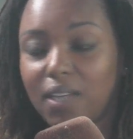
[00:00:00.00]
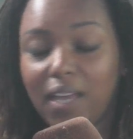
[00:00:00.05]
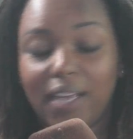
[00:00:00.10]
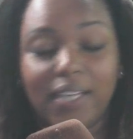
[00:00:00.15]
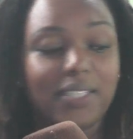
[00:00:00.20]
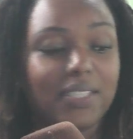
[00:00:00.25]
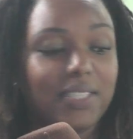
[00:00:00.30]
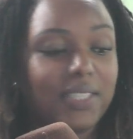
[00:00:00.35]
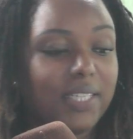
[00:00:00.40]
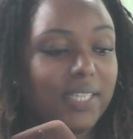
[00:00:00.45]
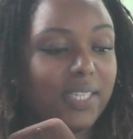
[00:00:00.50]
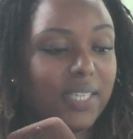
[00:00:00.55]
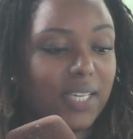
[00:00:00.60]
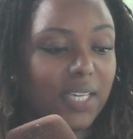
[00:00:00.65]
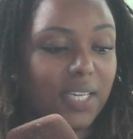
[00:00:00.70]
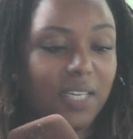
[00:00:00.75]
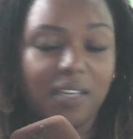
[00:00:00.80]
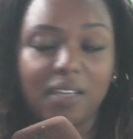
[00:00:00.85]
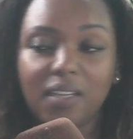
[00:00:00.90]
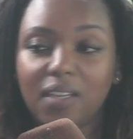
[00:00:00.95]

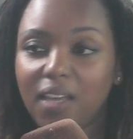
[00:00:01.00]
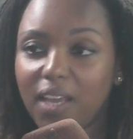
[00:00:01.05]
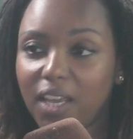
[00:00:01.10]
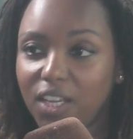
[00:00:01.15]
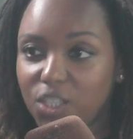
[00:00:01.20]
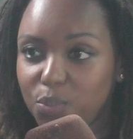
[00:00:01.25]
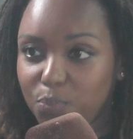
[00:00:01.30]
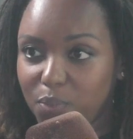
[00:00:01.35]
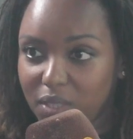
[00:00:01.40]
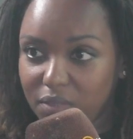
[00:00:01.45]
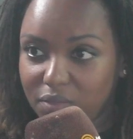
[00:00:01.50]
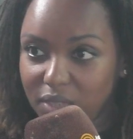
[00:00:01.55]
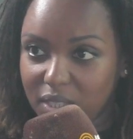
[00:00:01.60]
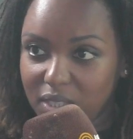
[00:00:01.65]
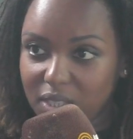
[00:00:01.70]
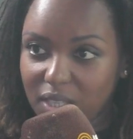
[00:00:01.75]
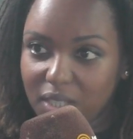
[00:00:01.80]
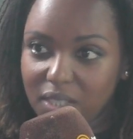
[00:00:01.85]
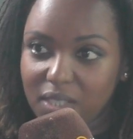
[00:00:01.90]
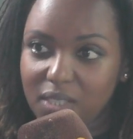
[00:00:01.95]
ideally
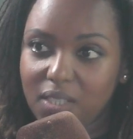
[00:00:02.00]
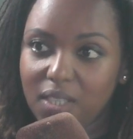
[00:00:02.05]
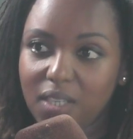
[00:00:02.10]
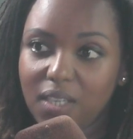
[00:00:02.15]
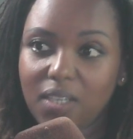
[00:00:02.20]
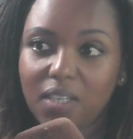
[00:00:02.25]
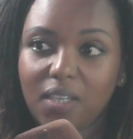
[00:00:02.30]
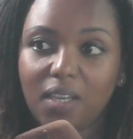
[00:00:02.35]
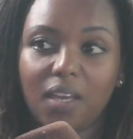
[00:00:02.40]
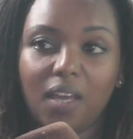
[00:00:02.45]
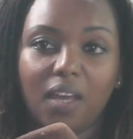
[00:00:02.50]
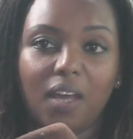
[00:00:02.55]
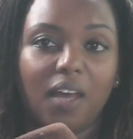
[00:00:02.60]
HPV testing,